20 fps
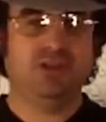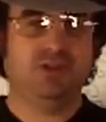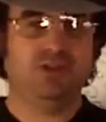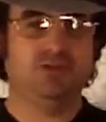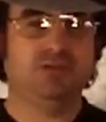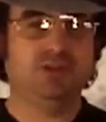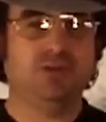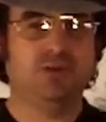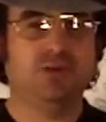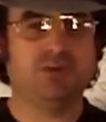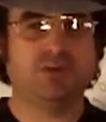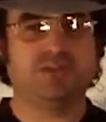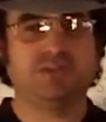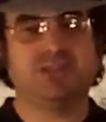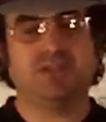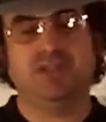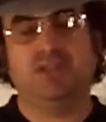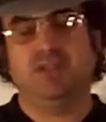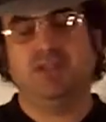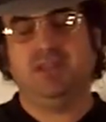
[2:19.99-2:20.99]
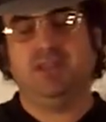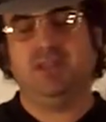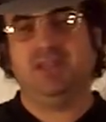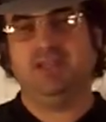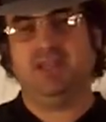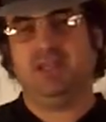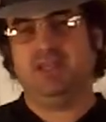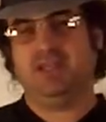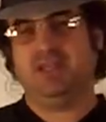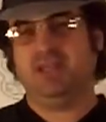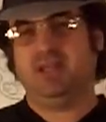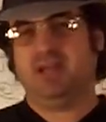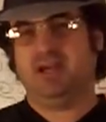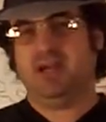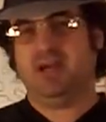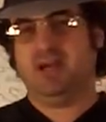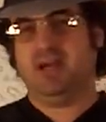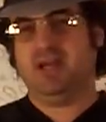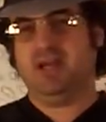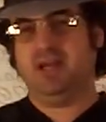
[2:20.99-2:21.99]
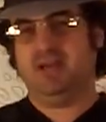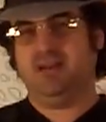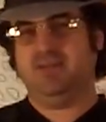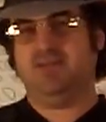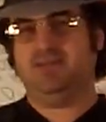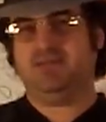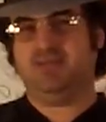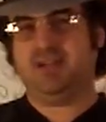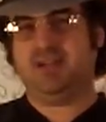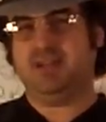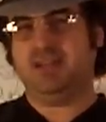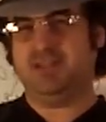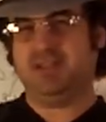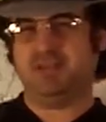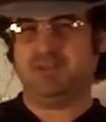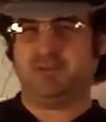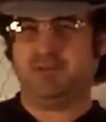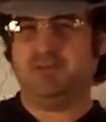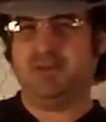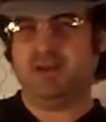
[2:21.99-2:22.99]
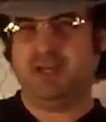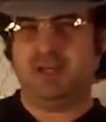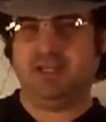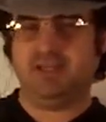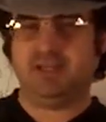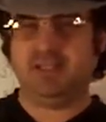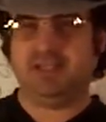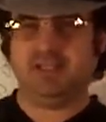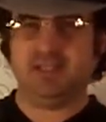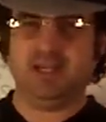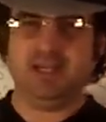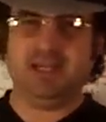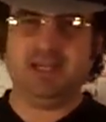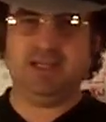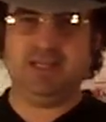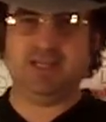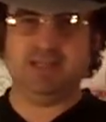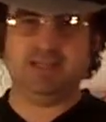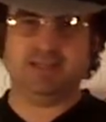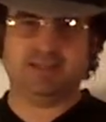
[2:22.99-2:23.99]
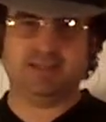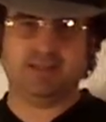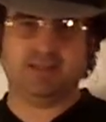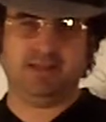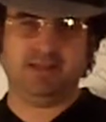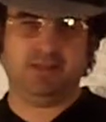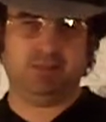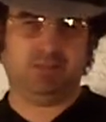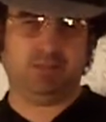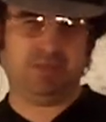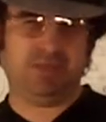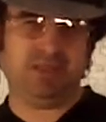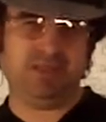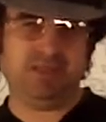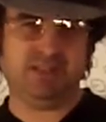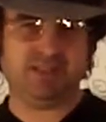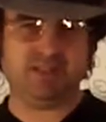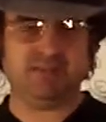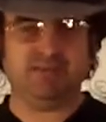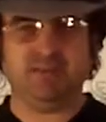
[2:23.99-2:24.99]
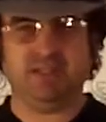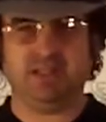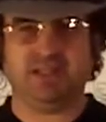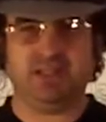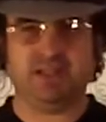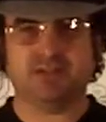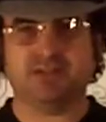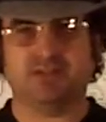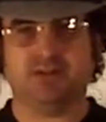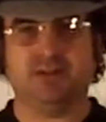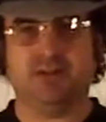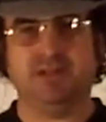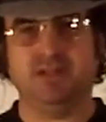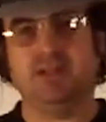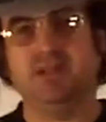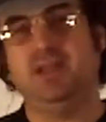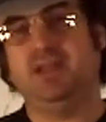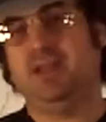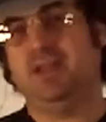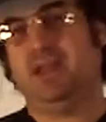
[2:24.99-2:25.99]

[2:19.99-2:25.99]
you'll notice that I have kind of defined light as a piece of an electron,